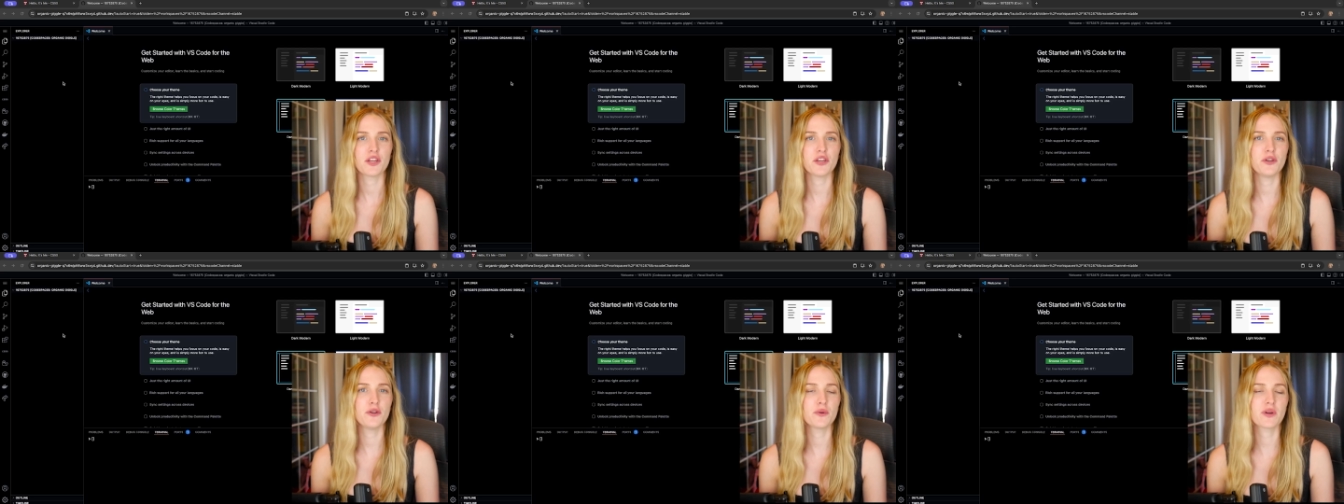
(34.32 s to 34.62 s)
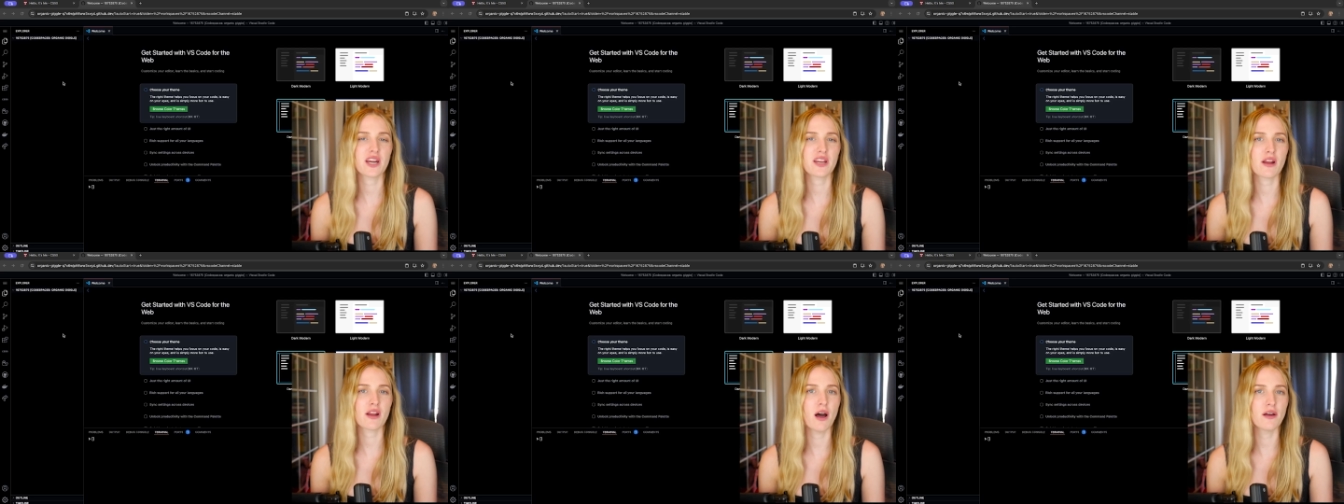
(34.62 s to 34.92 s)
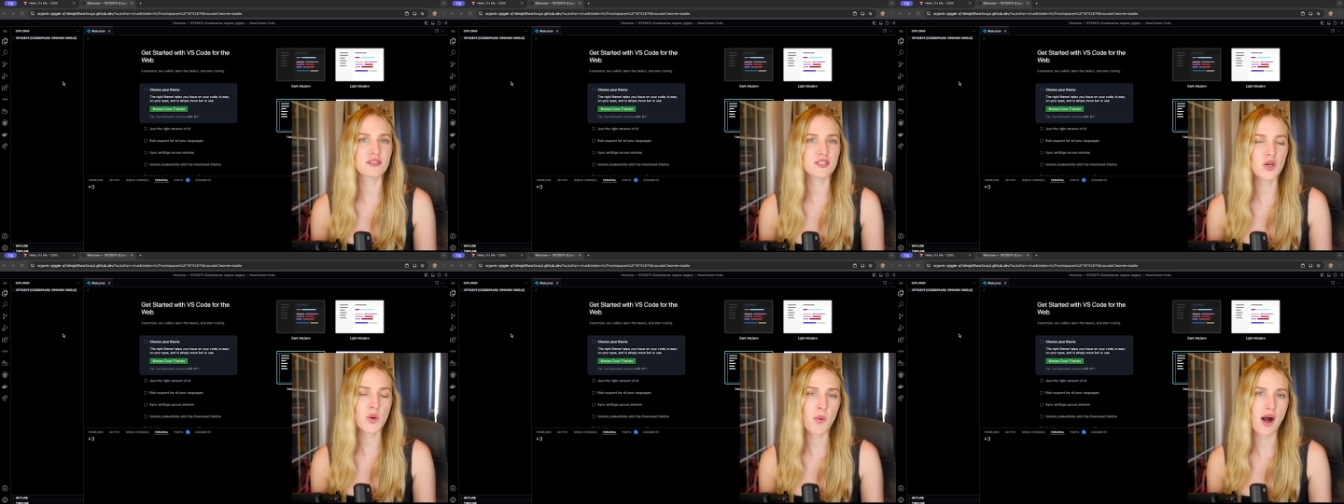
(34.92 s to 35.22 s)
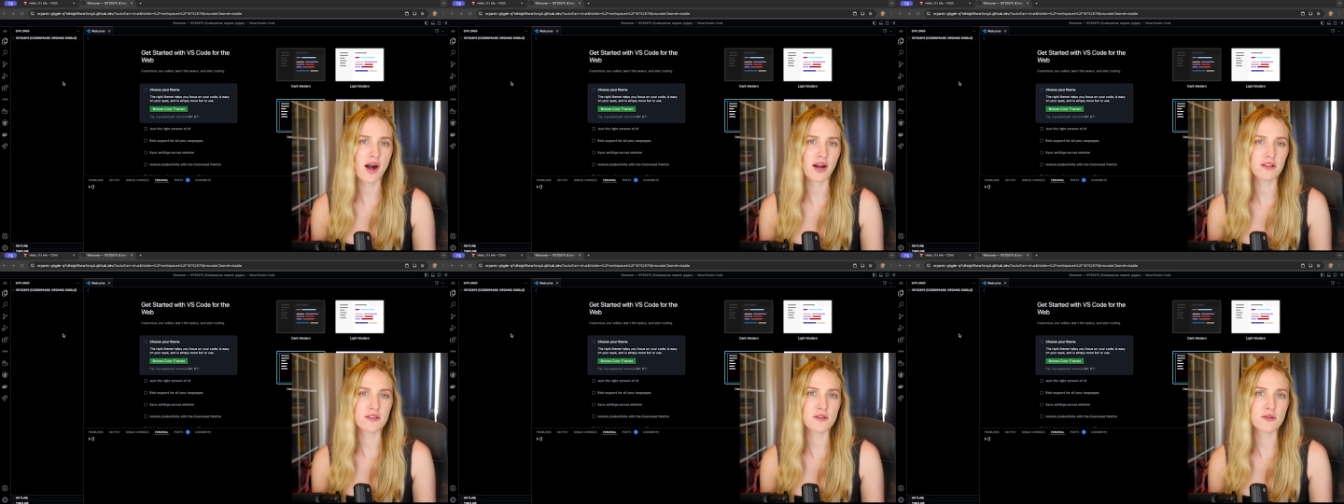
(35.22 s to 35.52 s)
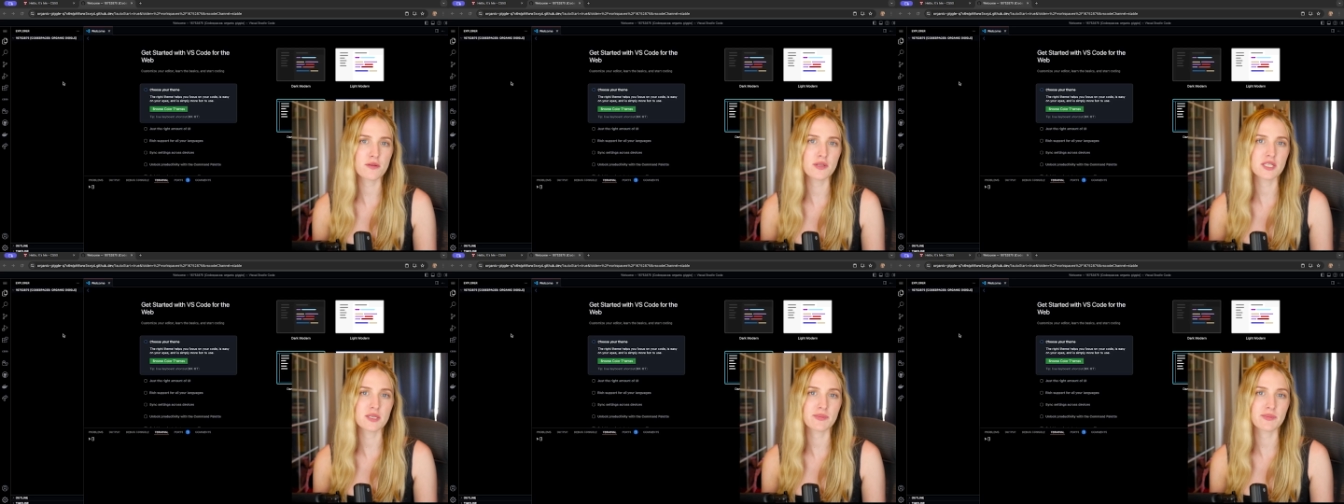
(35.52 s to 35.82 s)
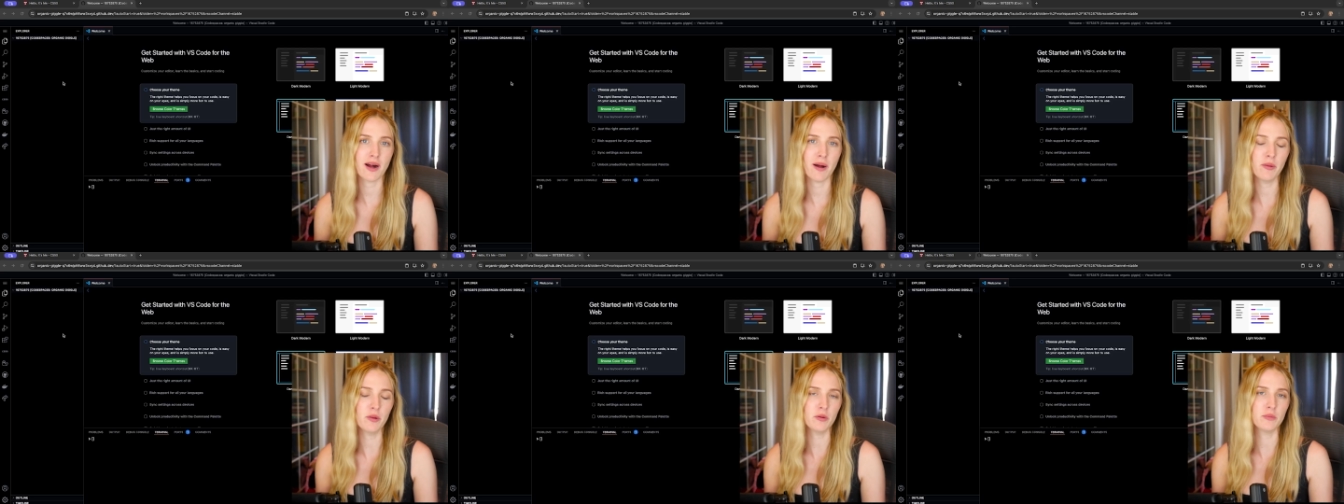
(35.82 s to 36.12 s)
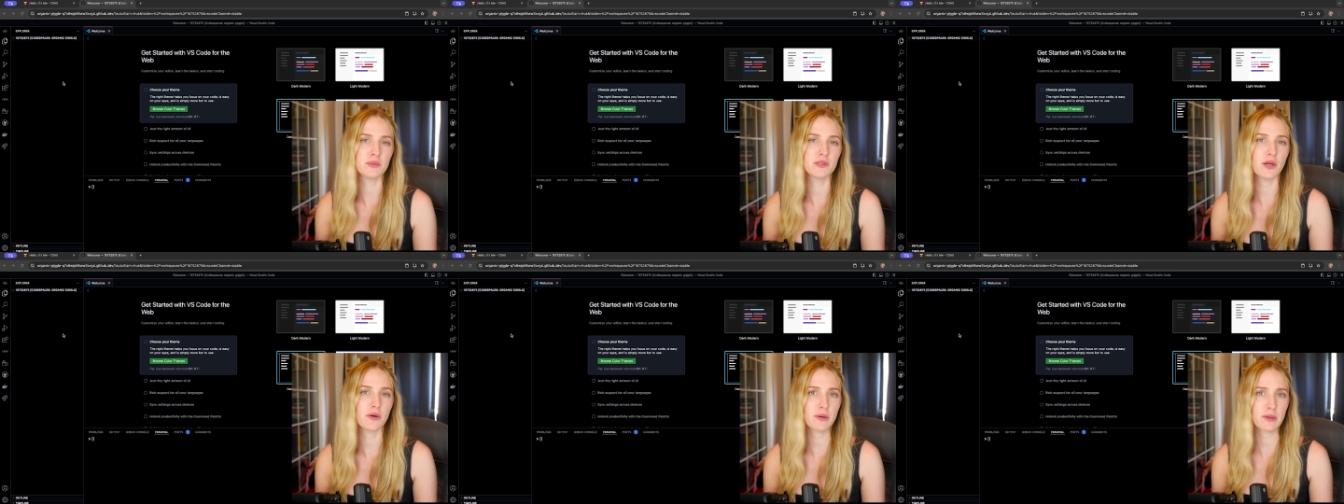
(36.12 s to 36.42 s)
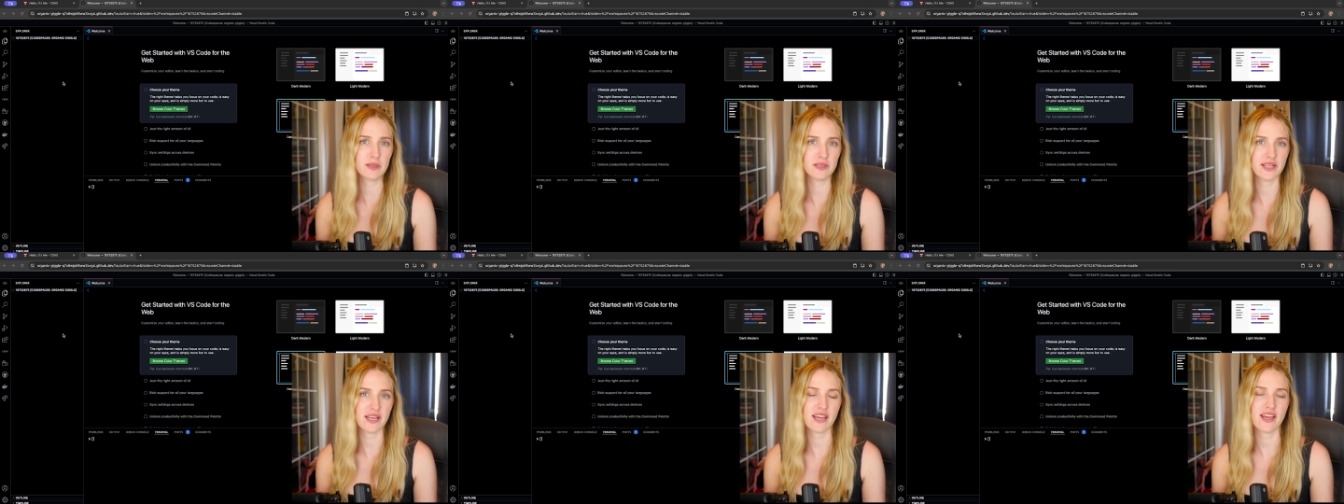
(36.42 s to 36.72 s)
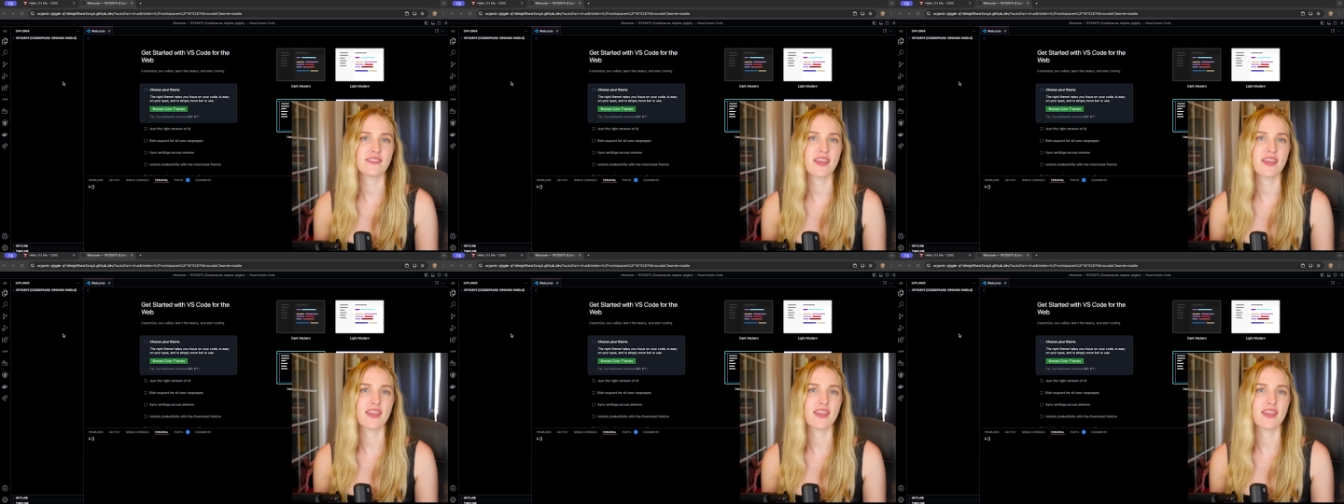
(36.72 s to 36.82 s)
You can also walk through this problem locally.